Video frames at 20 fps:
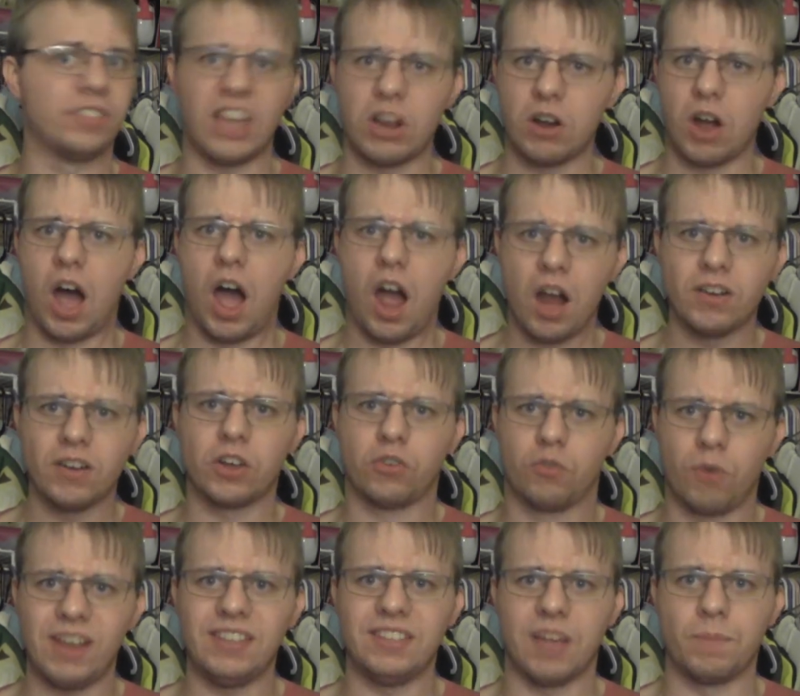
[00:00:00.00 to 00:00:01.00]
There are a
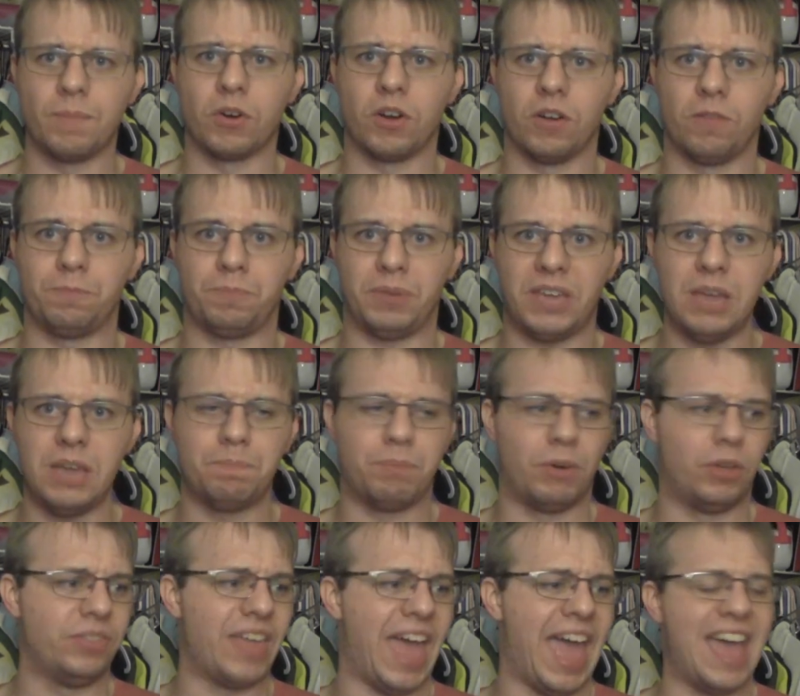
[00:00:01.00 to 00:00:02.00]
great number of
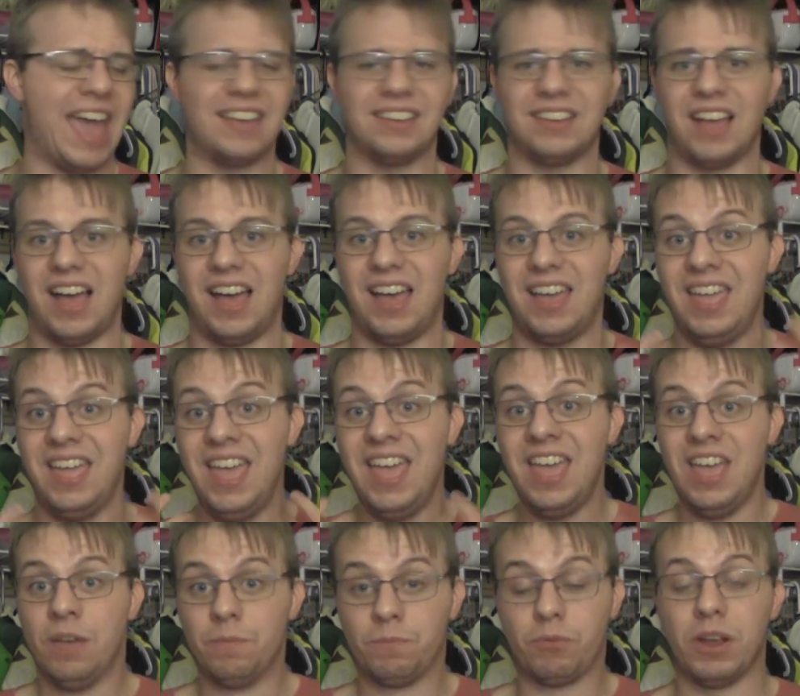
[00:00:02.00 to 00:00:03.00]
people that had
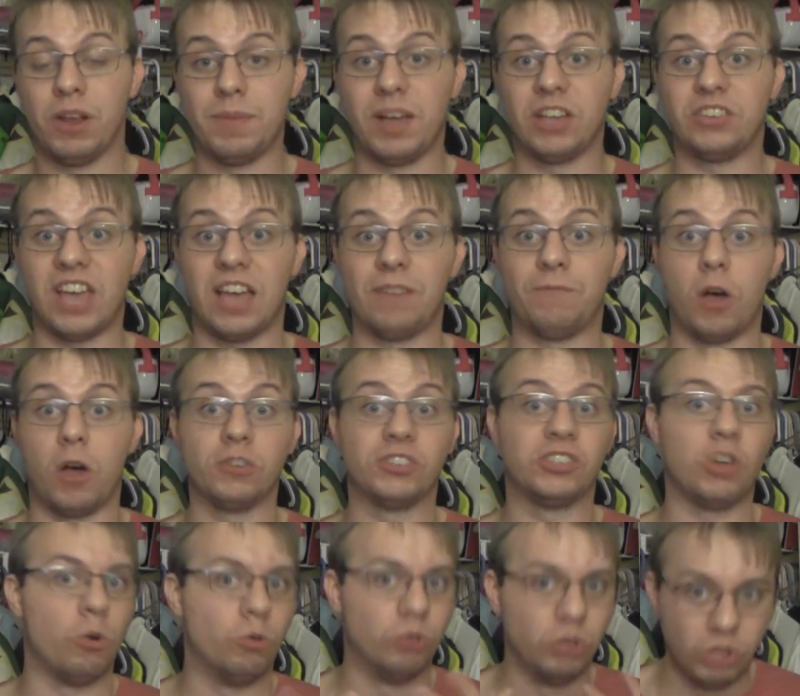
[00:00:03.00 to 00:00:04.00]
Pretty much, I've
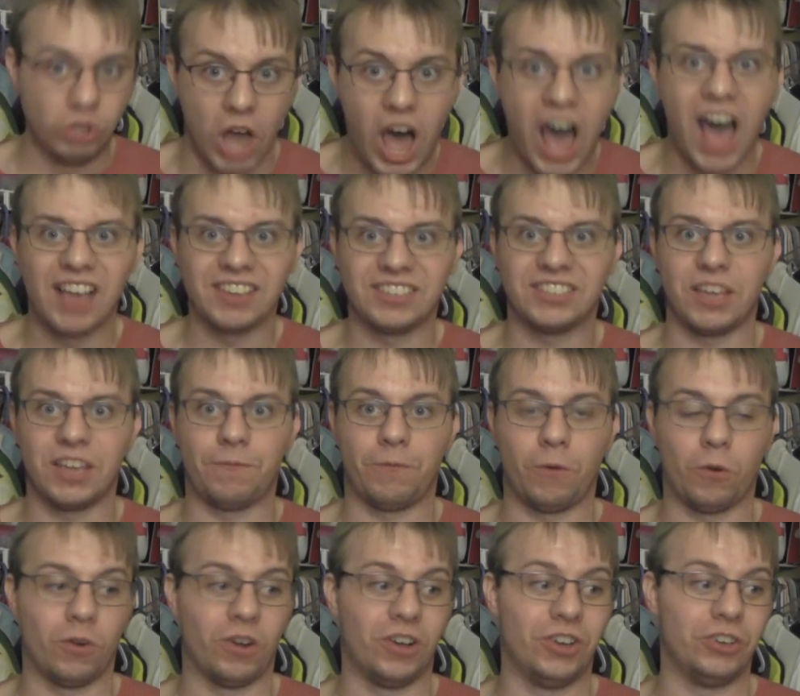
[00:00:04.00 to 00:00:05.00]
also lost uh,
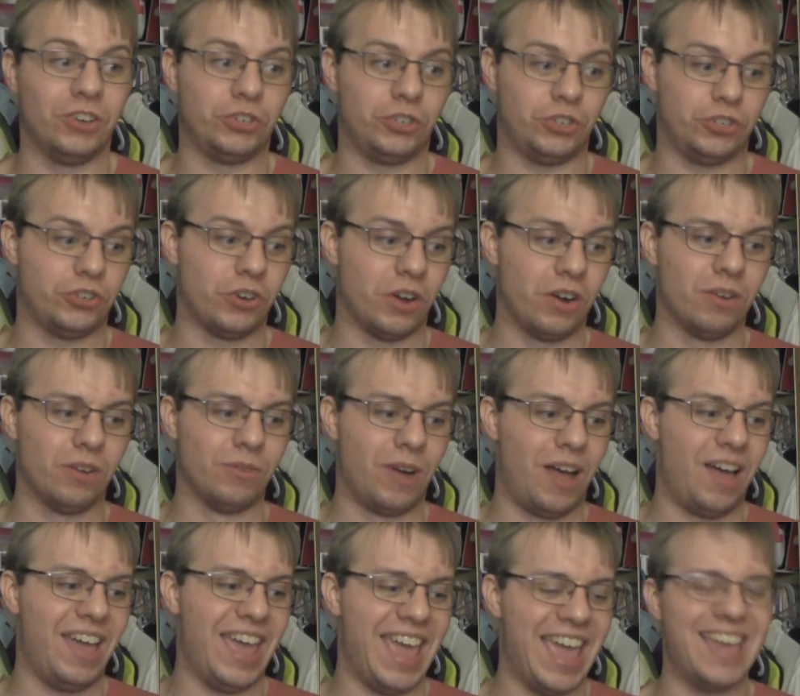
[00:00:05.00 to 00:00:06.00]
for a sure
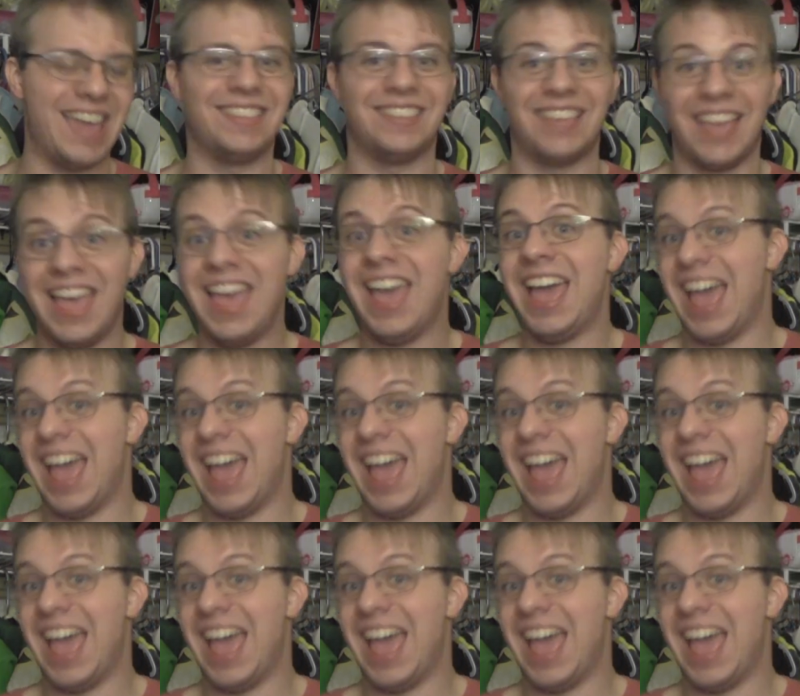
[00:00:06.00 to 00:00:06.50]
hand,